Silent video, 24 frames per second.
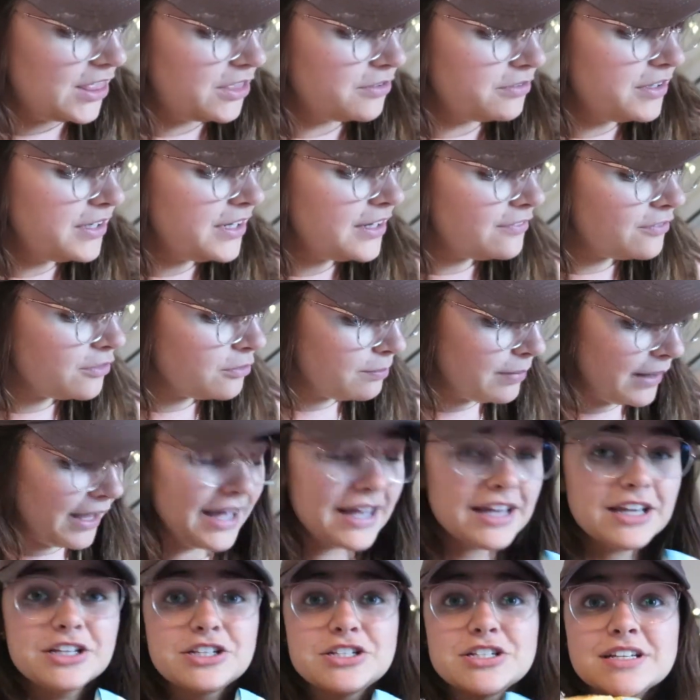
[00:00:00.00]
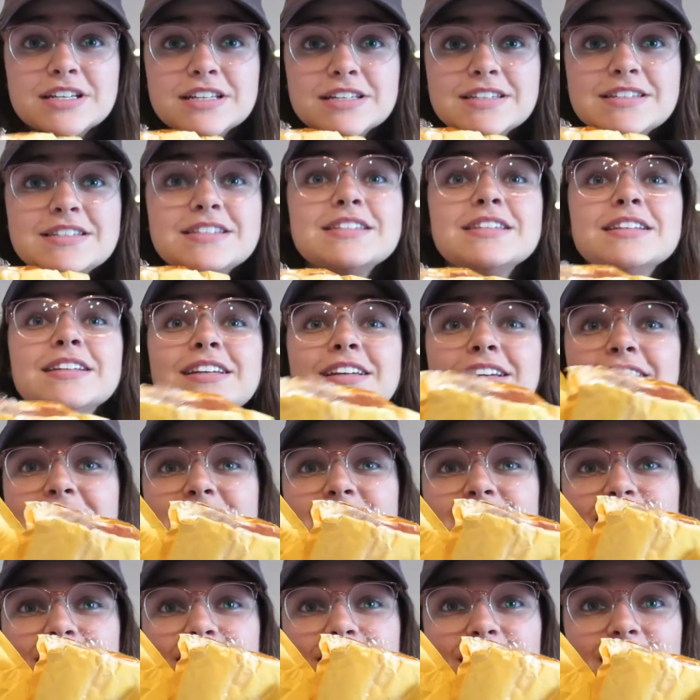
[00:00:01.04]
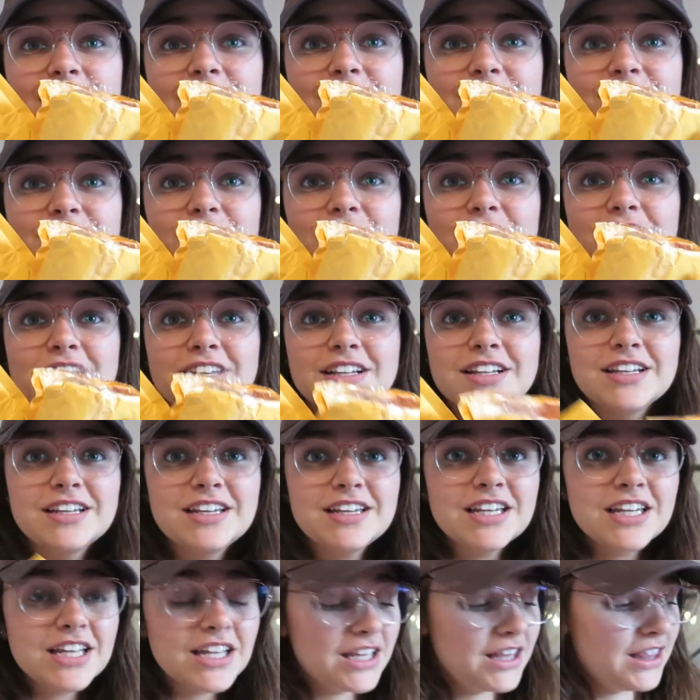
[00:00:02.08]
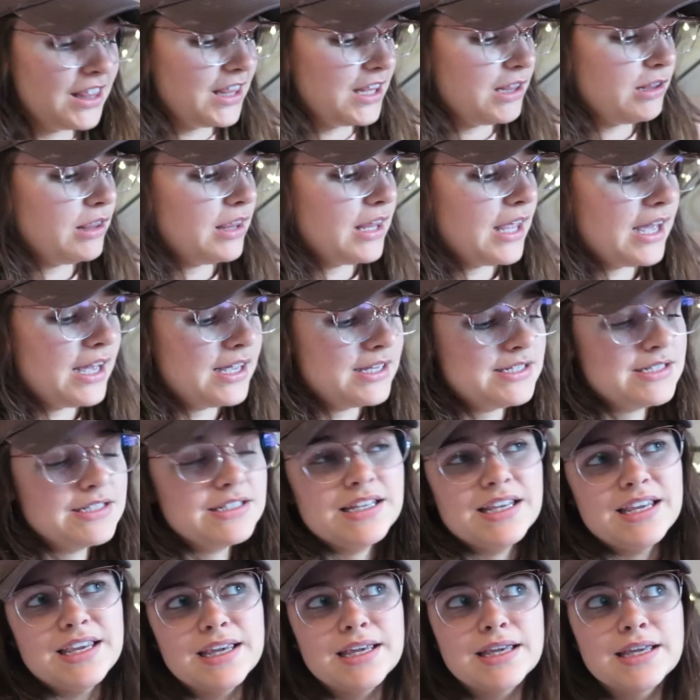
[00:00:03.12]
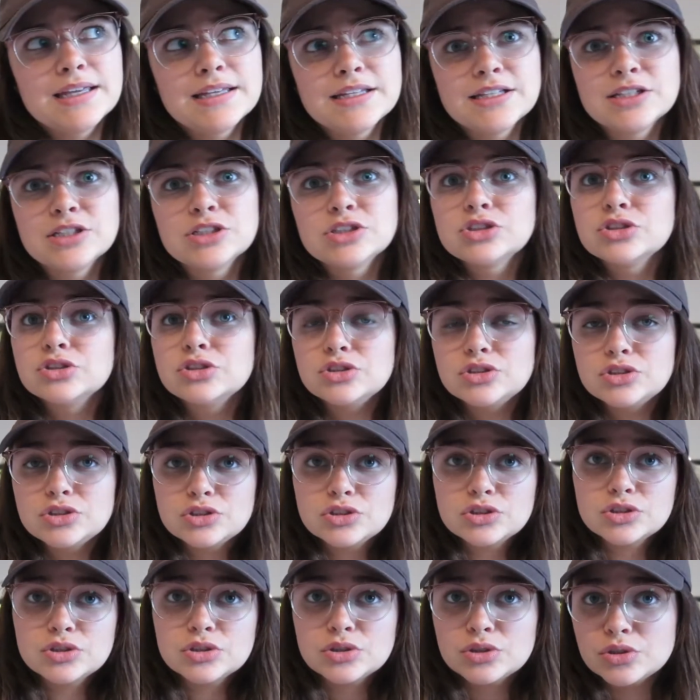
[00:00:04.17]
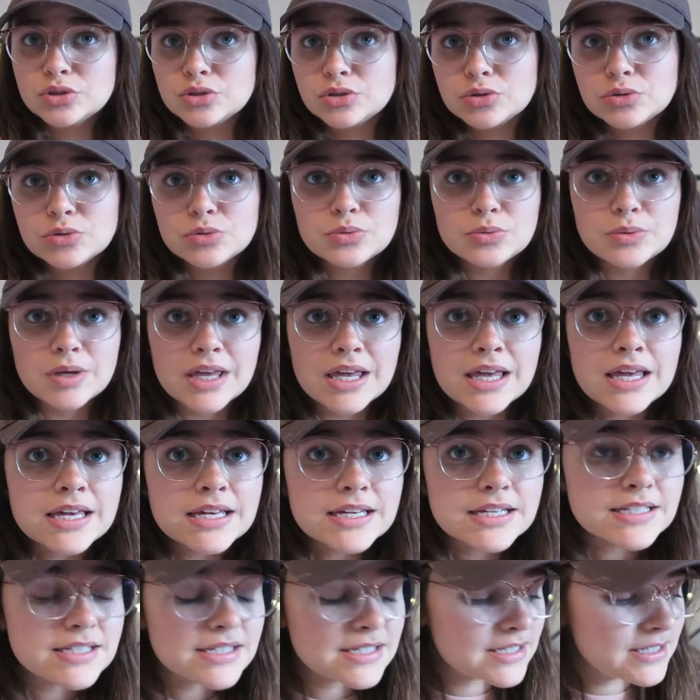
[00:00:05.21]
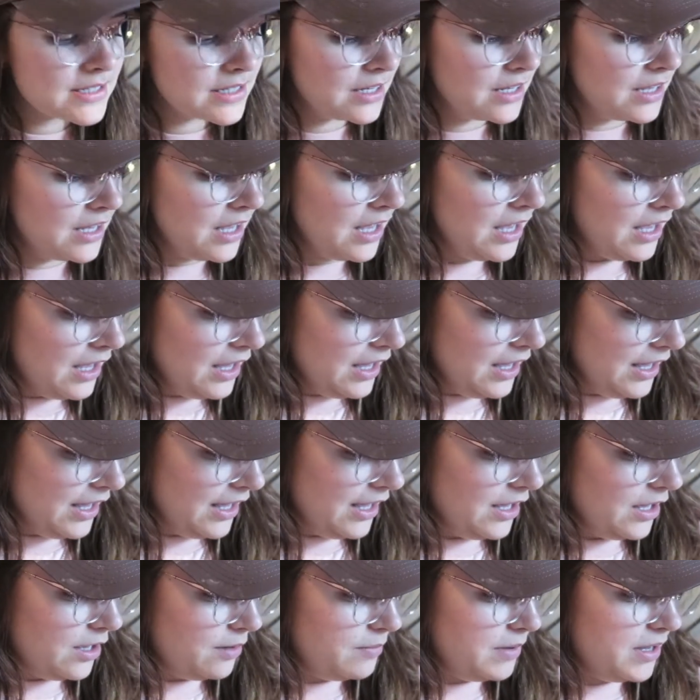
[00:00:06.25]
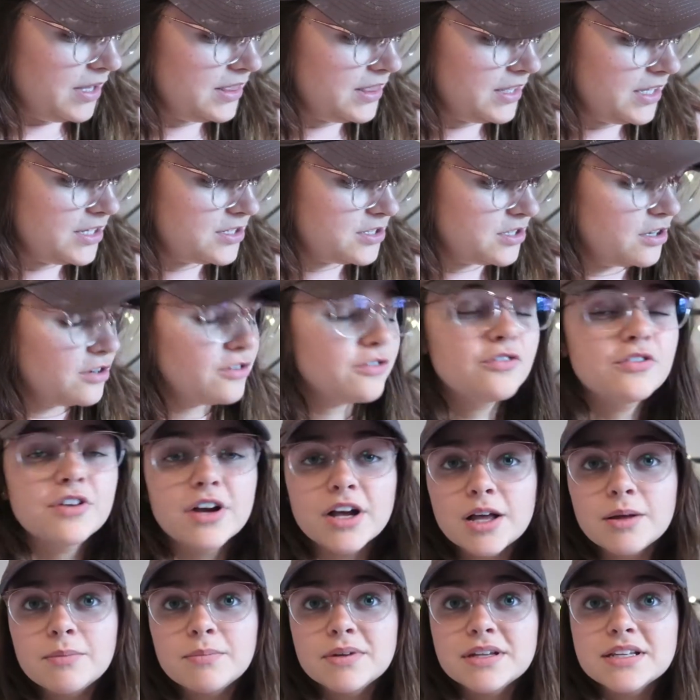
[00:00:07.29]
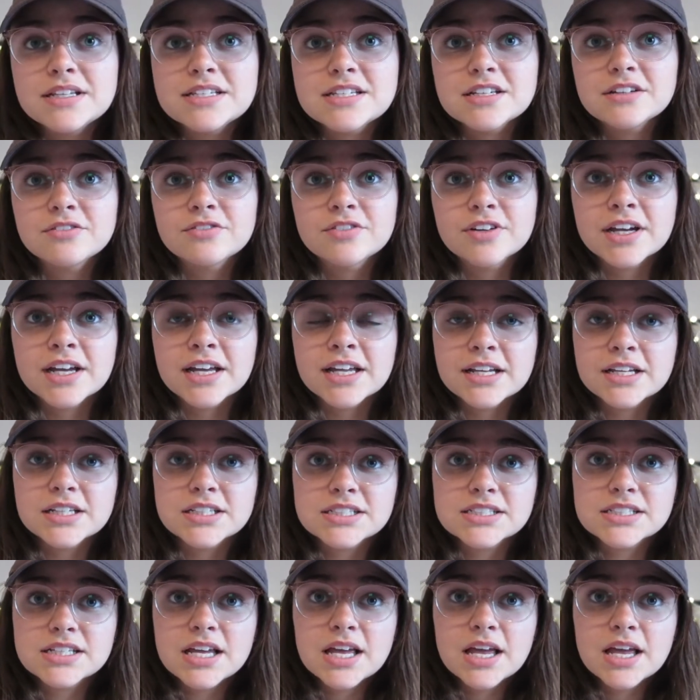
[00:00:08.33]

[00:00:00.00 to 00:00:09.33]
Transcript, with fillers: three different packages that I have gotten in the last like two weeks. Um, and these are from different,